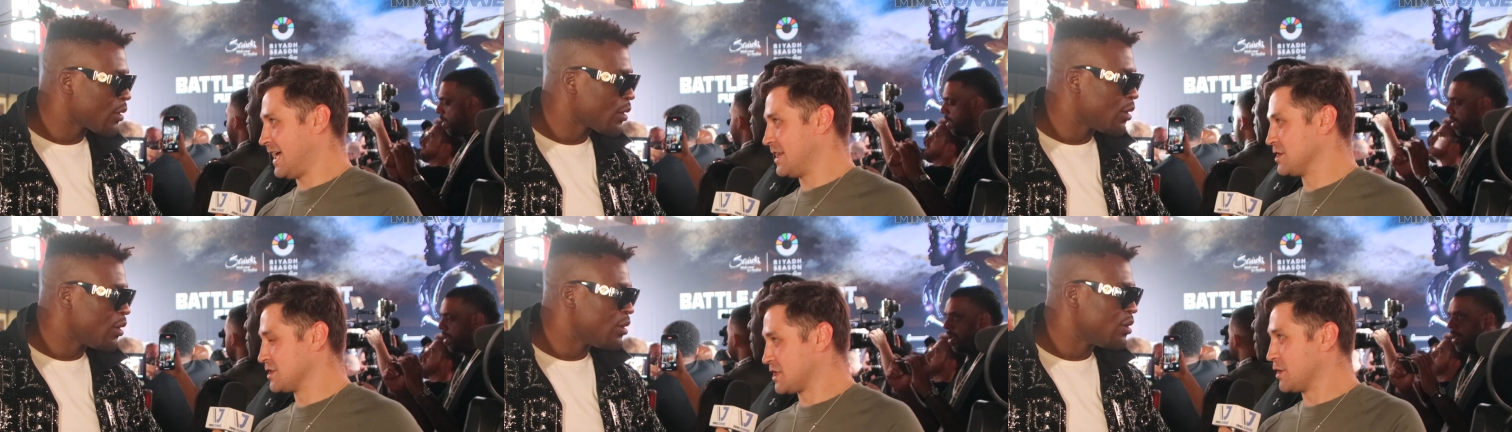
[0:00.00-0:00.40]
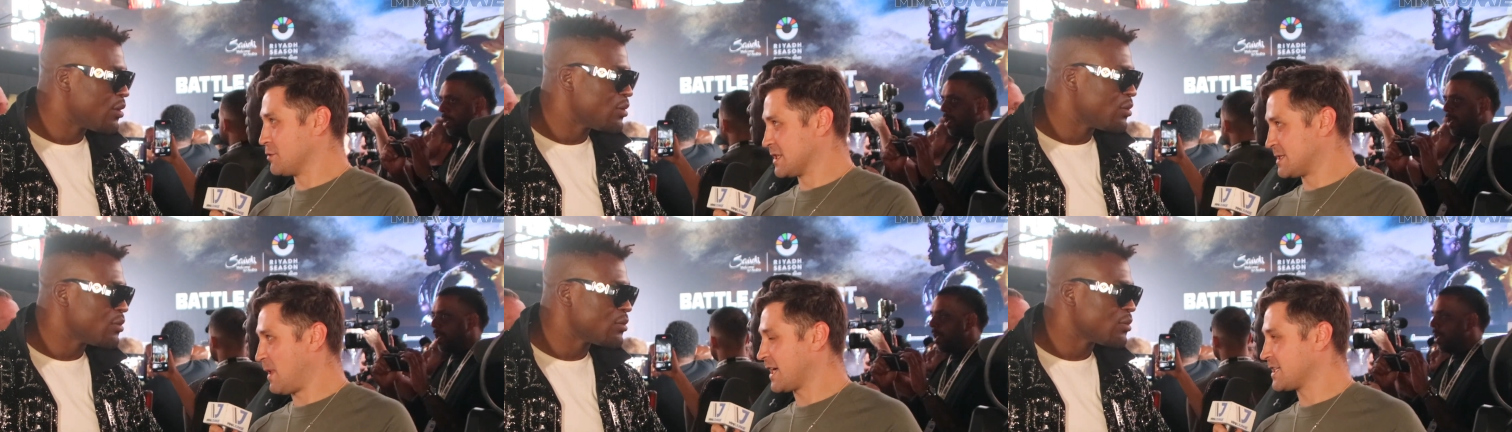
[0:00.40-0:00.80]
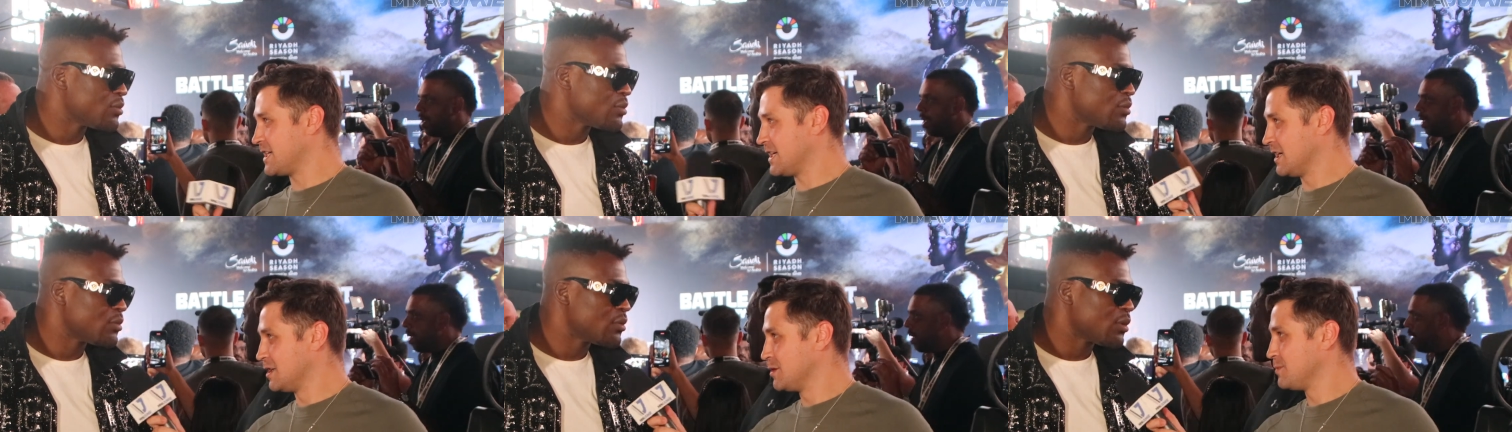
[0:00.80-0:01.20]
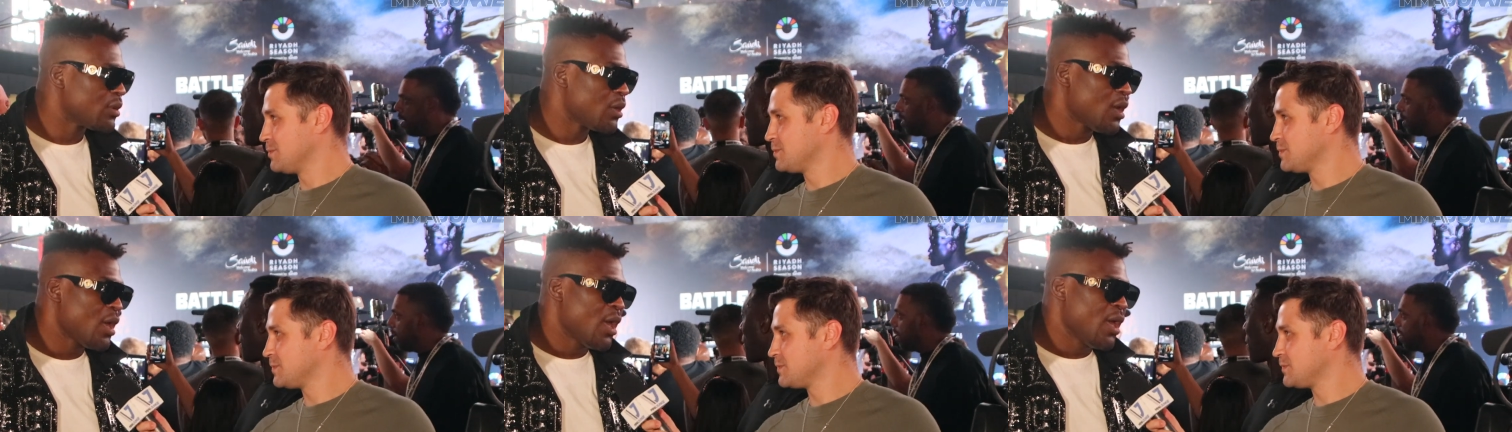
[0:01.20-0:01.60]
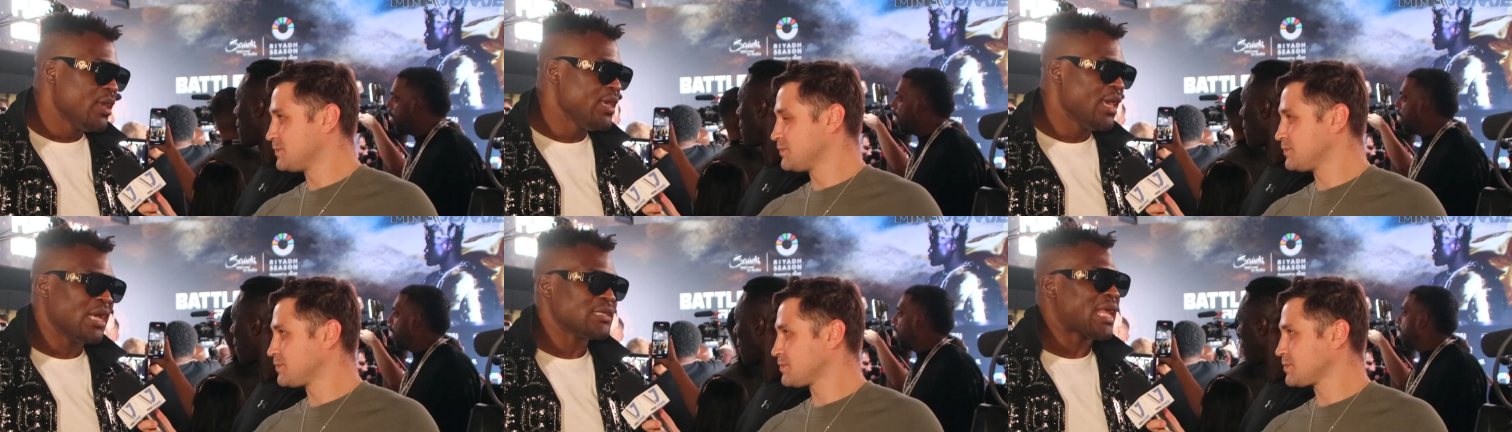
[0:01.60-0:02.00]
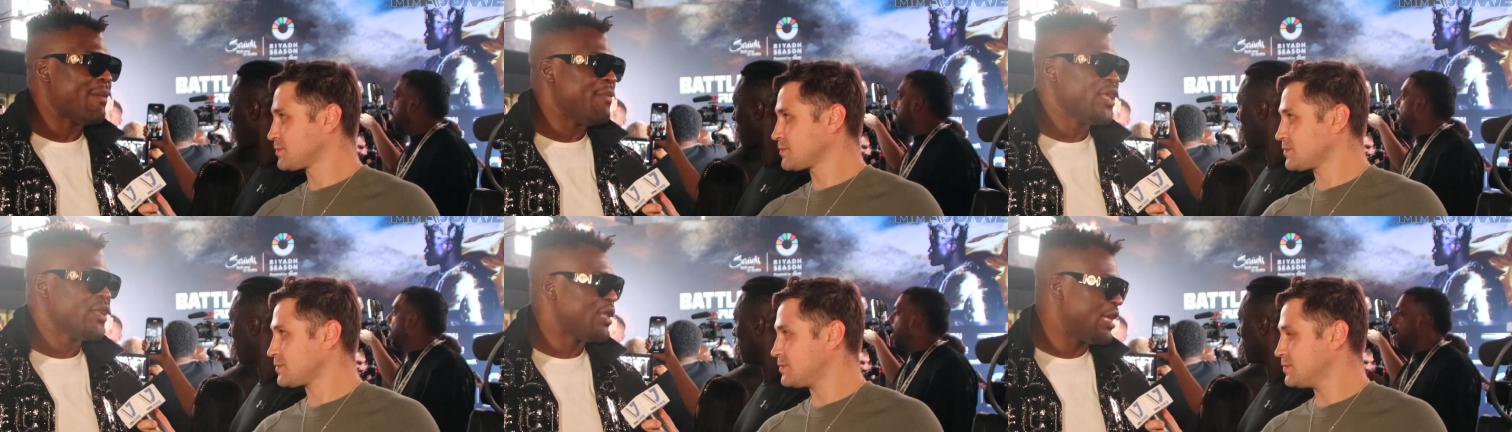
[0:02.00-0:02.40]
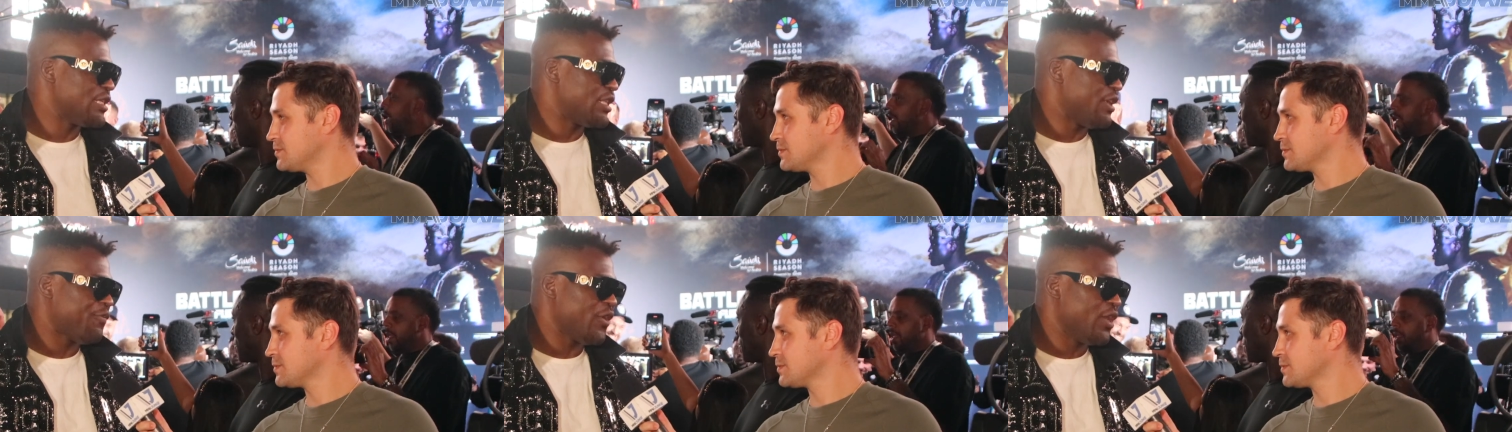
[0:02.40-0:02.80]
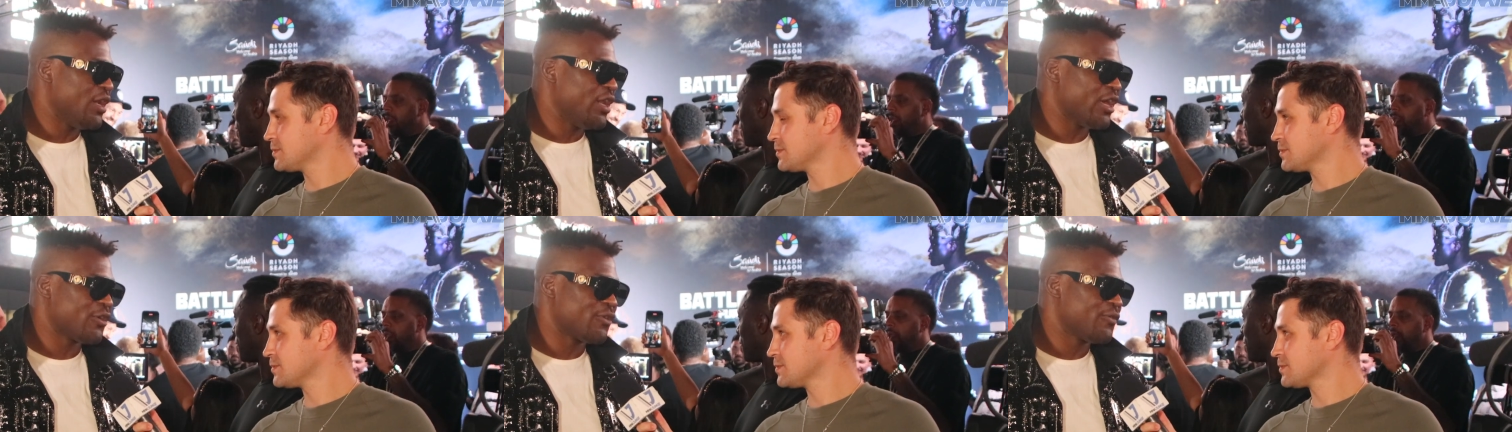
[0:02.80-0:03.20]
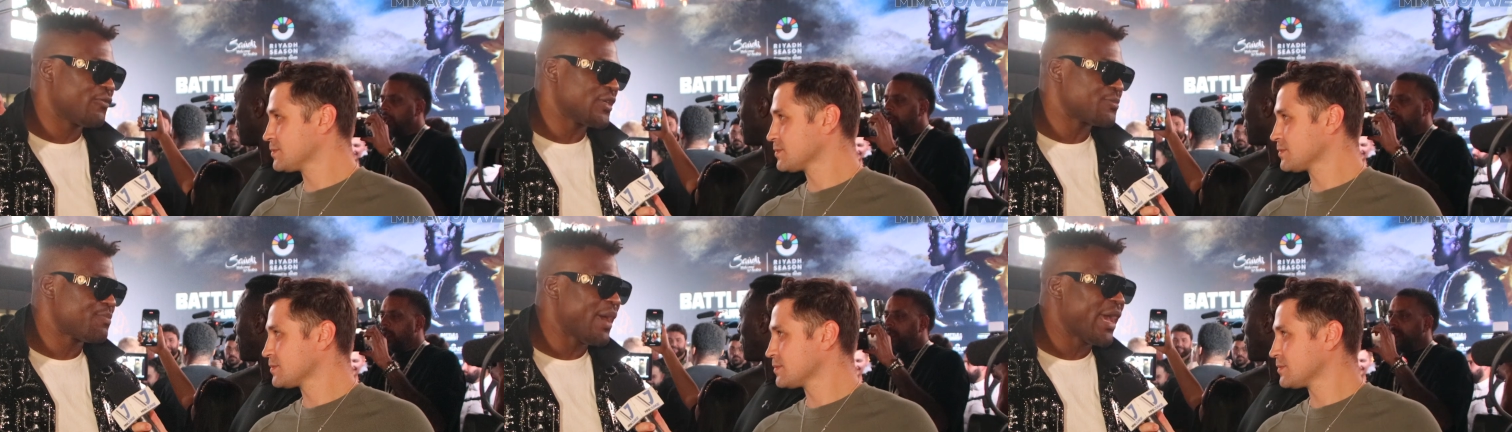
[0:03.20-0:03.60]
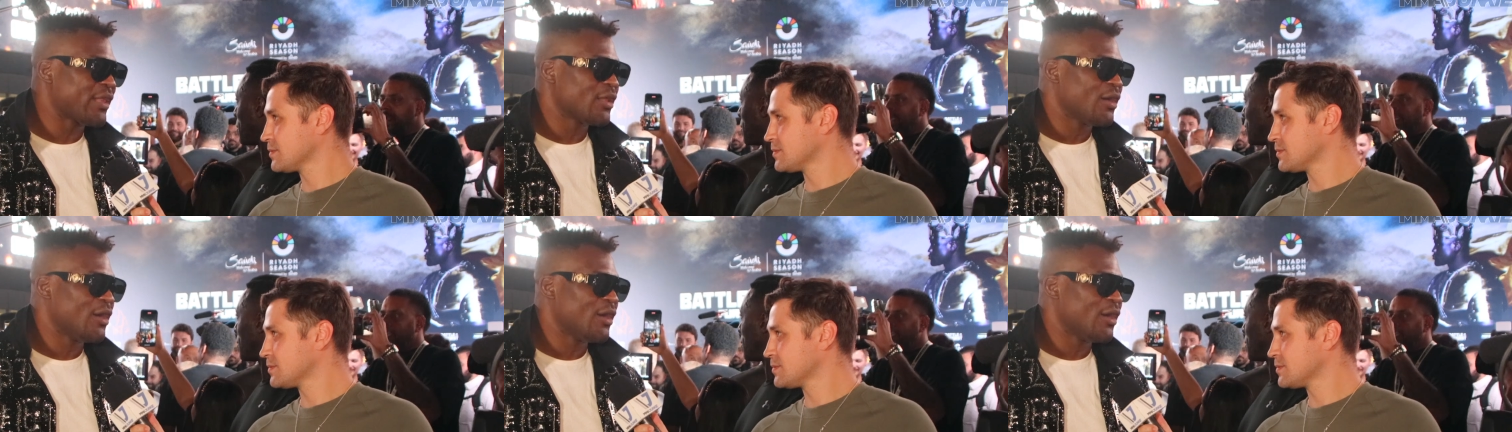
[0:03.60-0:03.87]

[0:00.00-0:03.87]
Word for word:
Speaker 1: uh, there's good respect here?
Speaker 2: Yes, I mean, there's definitely a good respect.